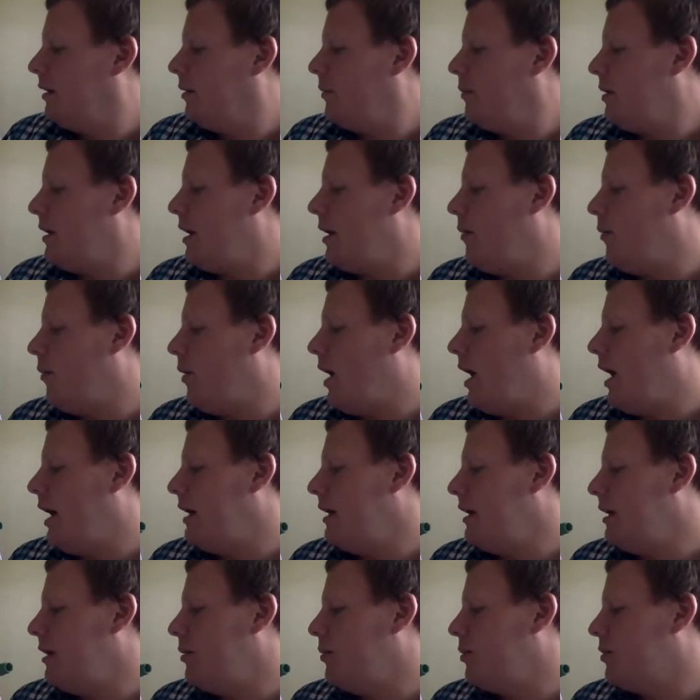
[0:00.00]
We get y
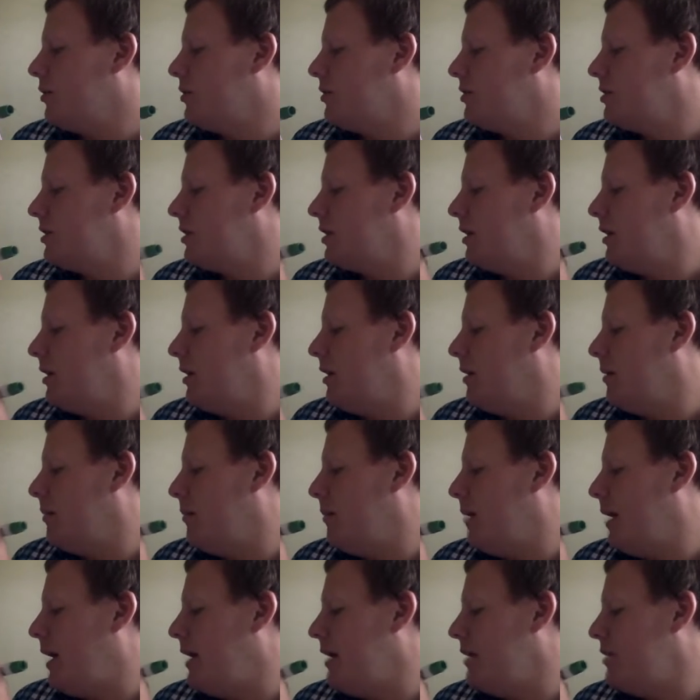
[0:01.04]
equals
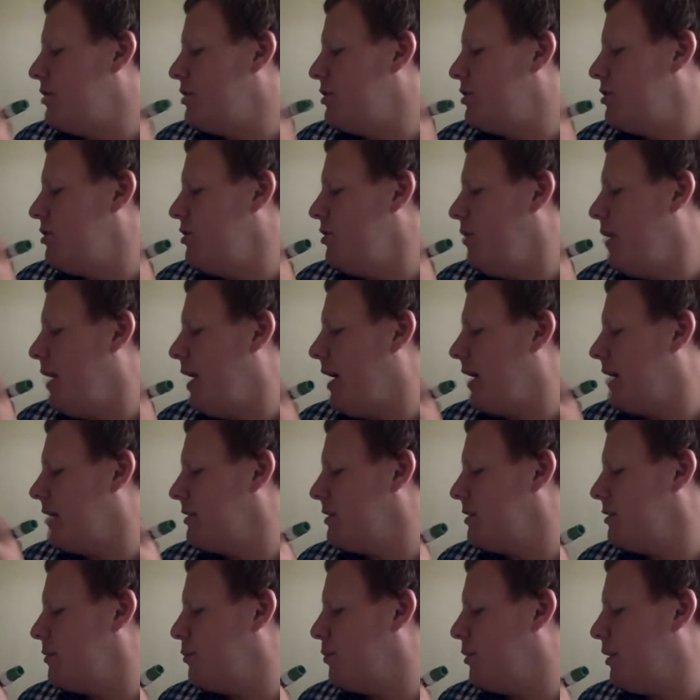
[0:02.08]
minus
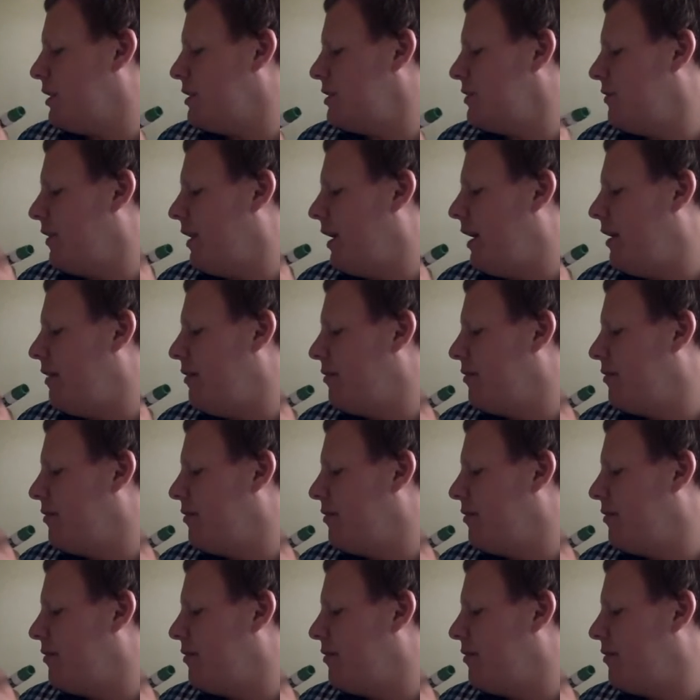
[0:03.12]
2x plus 5.